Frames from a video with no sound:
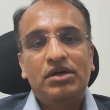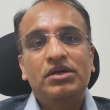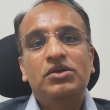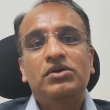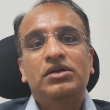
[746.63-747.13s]

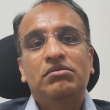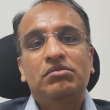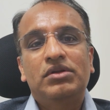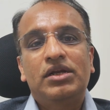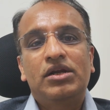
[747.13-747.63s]

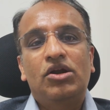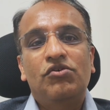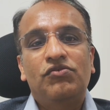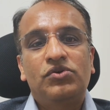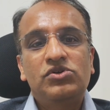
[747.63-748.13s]
you eat a lot
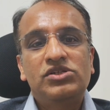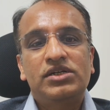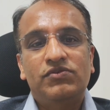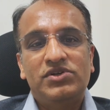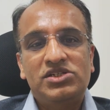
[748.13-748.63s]
of fruits
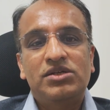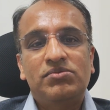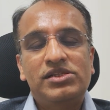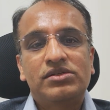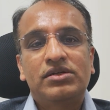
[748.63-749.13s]
and
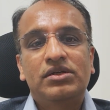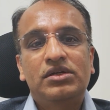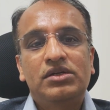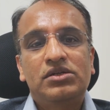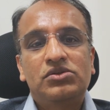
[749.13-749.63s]
vegetables.
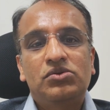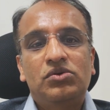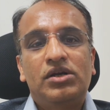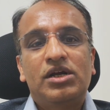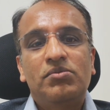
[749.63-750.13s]

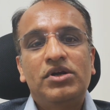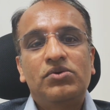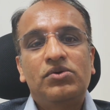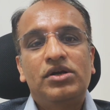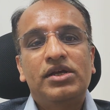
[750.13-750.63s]
So coming
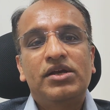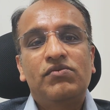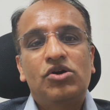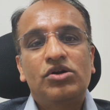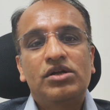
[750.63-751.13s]
to drinking
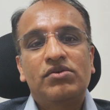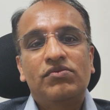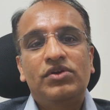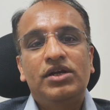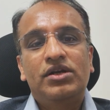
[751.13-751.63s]
water,
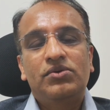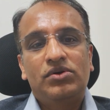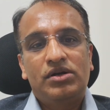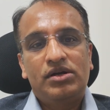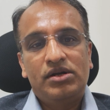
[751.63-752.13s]
we need to
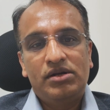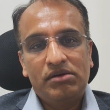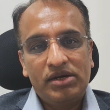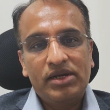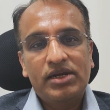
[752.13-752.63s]

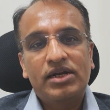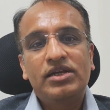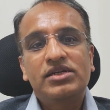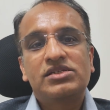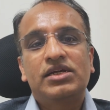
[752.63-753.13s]
drink at
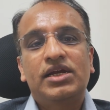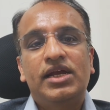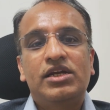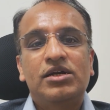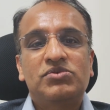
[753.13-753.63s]
least
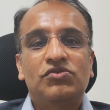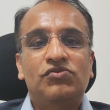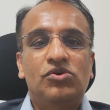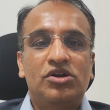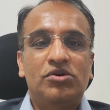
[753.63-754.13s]
8 cups of
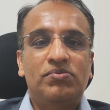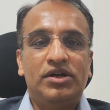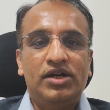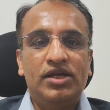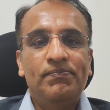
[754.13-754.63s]
water
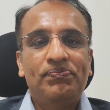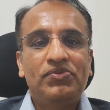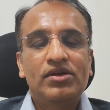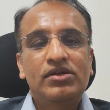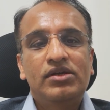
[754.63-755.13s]
per day.
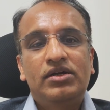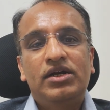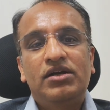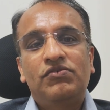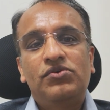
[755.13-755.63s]

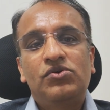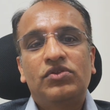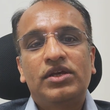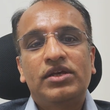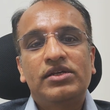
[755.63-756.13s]
And the fourth
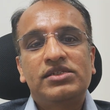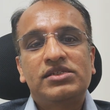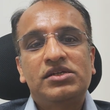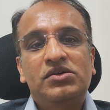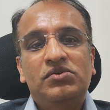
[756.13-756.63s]
thing is,
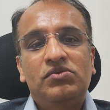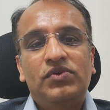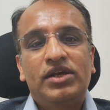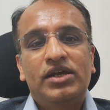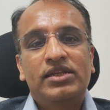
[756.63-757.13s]

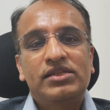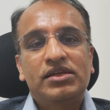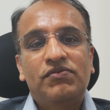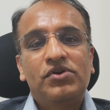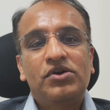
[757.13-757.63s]
we can,
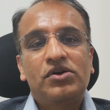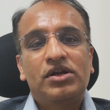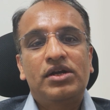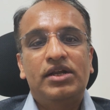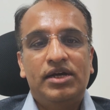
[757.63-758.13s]
if you
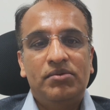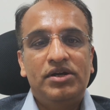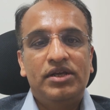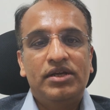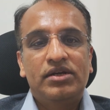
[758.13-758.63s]
are a
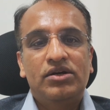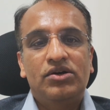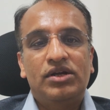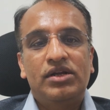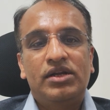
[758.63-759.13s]
diabetic
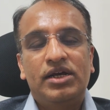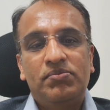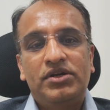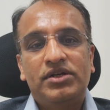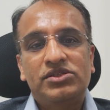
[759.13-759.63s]
or an
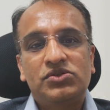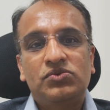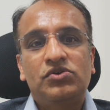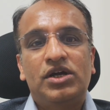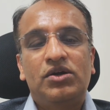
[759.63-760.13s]

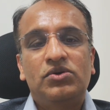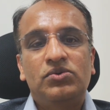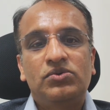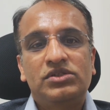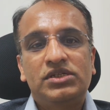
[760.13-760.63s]
hypertensive, you have
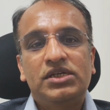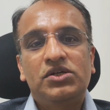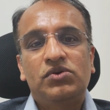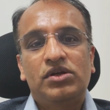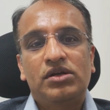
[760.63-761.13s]
to
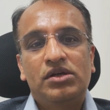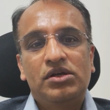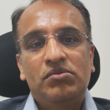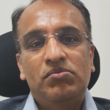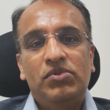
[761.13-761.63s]
see your
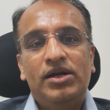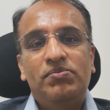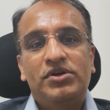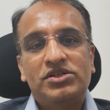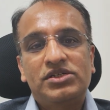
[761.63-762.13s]

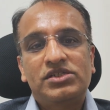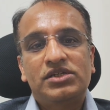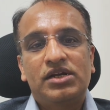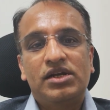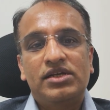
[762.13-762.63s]
blood pressures
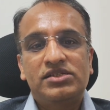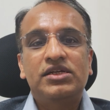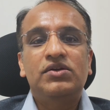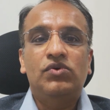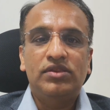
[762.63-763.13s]
are less
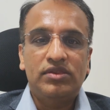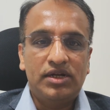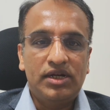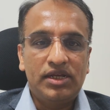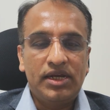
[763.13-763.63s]
than
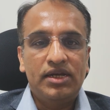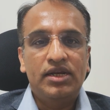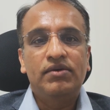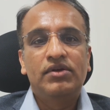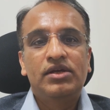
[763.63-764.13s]

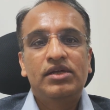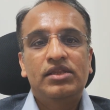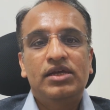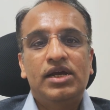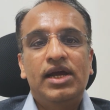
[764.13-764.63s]
130/80.
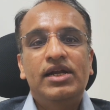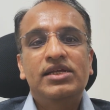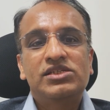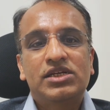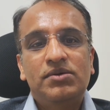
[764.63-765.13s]
The
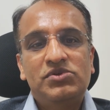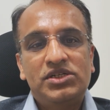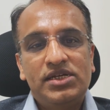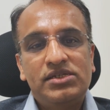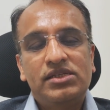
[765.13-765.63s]
guidelines keep
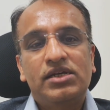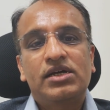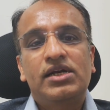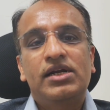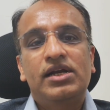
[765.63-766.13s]
changing. The
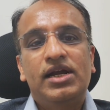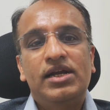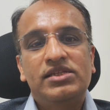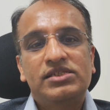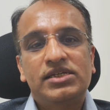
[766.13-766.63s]
current
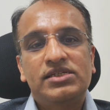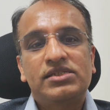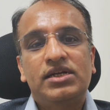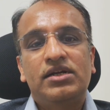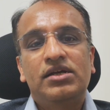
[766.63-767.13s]
guideline says
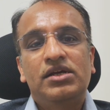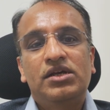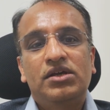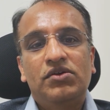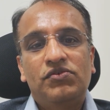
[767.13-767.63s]
that
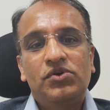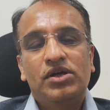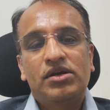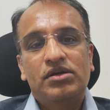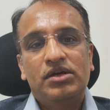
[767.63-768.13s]
if you
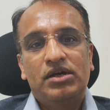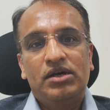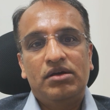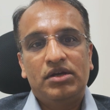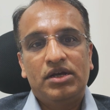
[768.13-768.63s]
are
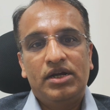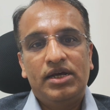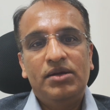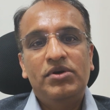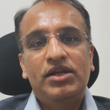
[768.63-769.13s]
a
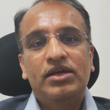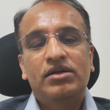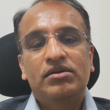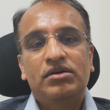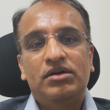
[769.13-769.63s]
diabetic,
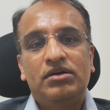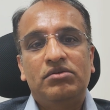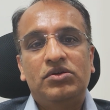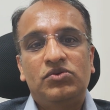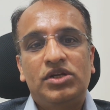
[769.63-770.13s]

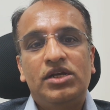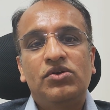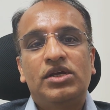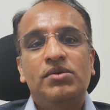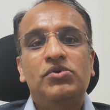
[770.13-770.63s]
you need to
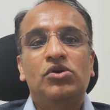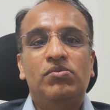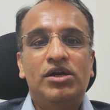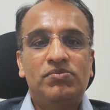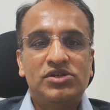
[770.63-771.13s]
keep your
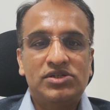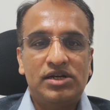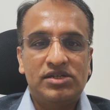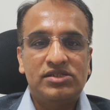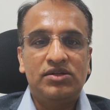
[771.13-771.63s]
blood pressure
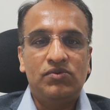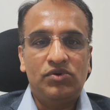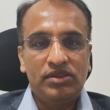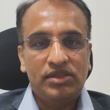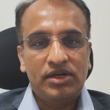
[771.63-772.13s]
less than
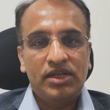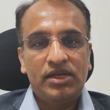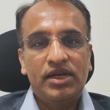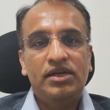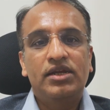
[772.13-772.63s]

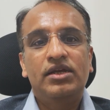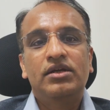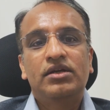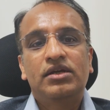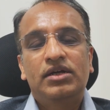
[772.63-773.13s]
130/80,
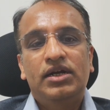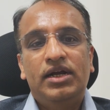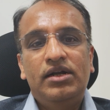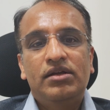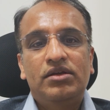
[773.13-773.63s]

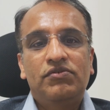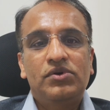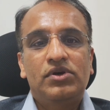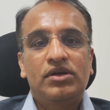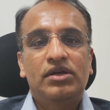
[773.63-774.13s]
and if
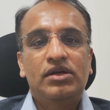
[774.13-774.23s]
you are